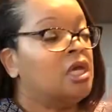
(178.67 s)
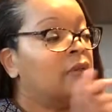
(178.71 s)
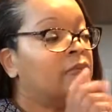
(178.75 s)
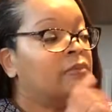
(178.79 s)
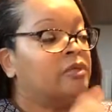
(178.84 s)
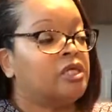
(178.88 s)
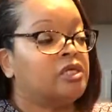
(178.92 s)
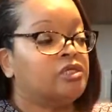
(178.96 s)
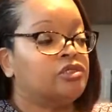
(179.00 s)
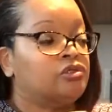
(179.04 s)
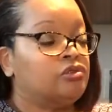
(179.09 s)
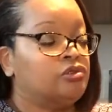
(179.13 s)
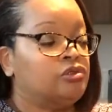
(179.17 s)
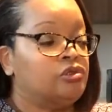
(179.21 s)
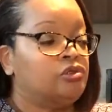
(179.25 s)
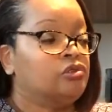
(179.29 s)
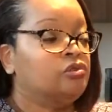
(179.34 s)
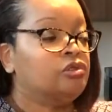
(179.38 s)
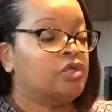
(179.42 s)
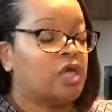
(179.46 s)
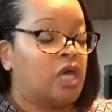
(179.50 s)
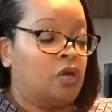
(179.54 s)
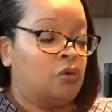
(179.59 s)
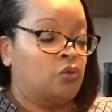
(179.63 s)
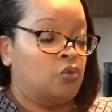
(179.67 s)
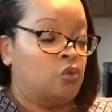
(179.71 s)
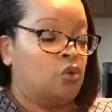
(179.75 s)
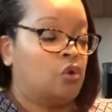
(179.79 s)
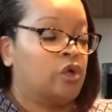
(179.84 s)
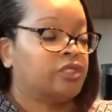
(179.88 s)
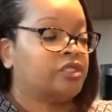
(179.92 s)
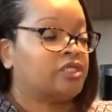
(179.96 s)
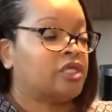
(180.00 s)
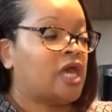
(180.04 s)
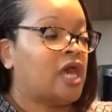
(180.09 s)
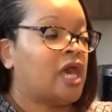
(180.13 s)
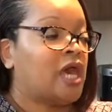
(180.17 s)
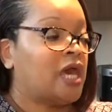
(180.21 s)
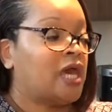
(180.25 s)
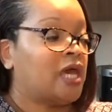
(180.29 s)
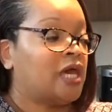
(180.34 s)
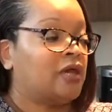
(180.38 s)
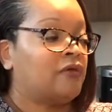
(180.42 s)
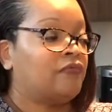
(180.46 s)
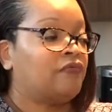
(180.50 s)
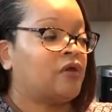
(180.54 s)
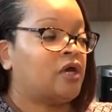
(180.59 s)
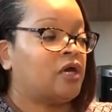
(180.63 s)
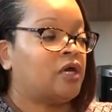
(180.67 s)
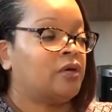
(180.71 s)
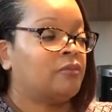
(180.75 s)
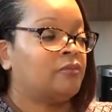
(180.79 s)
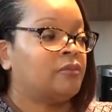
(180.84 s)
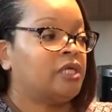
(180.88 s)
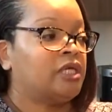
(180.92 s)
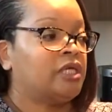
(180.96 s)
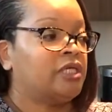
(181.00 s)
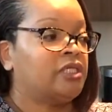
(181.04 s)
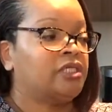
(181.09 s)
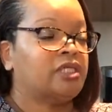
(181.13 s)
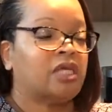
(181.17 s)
because you do not want to have any